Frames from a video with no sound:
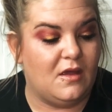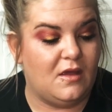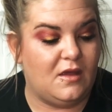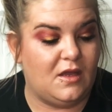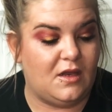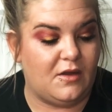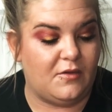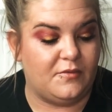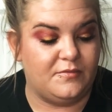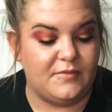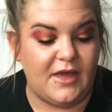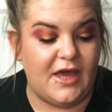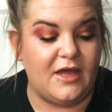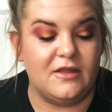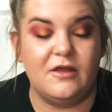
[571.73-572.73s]
you know,
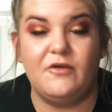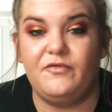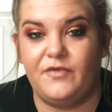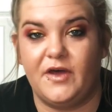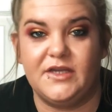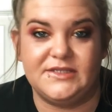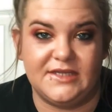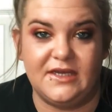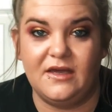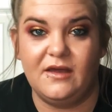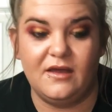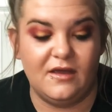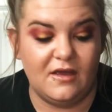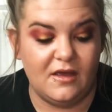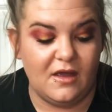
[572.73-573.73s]
Hello Fuzzy
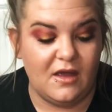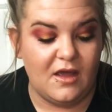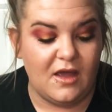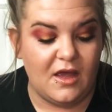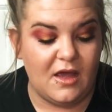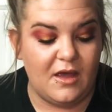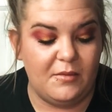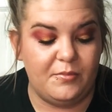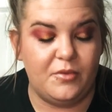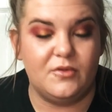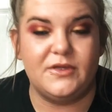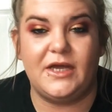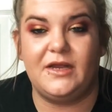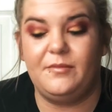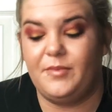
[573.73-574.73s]
and
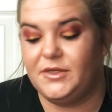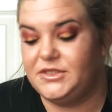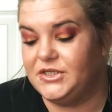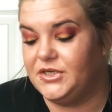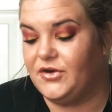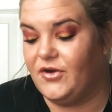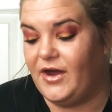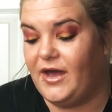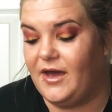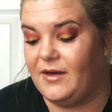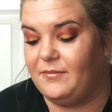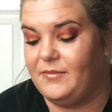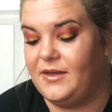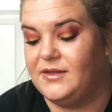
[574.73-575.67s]
pulled out a bunch of crap